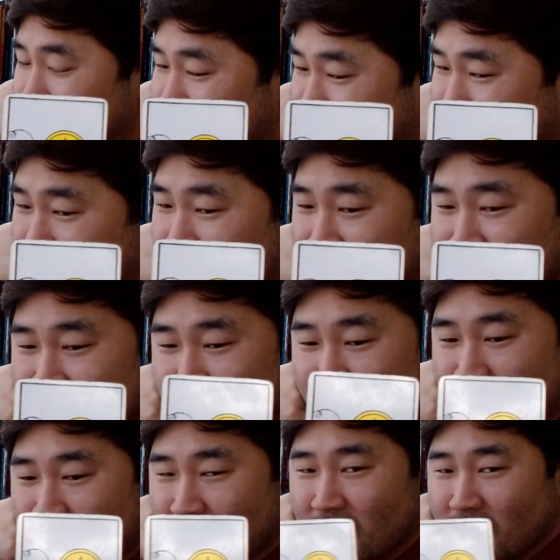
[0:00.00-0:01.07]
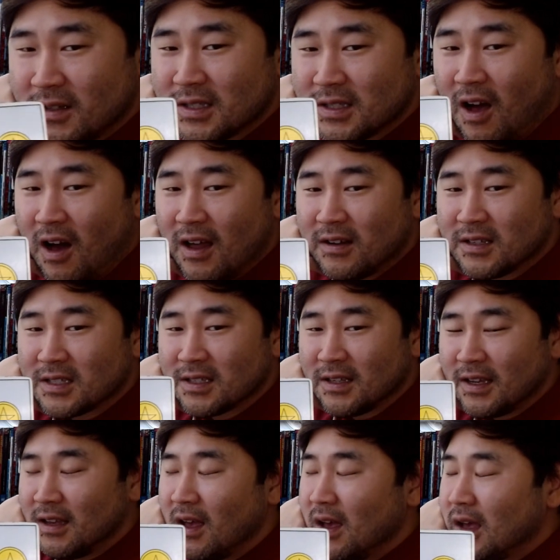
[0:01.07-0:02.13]
Ace of Pentacles,
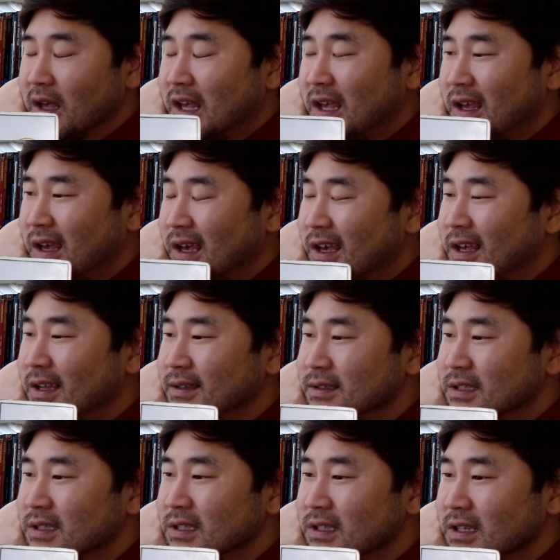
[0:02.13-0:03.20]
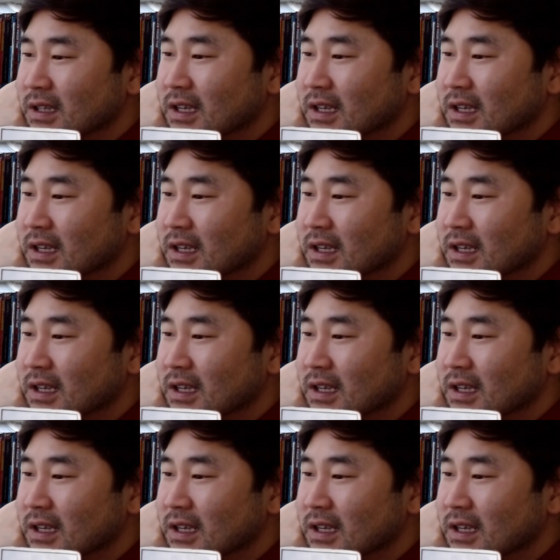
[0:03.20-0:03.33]
honestly, he is...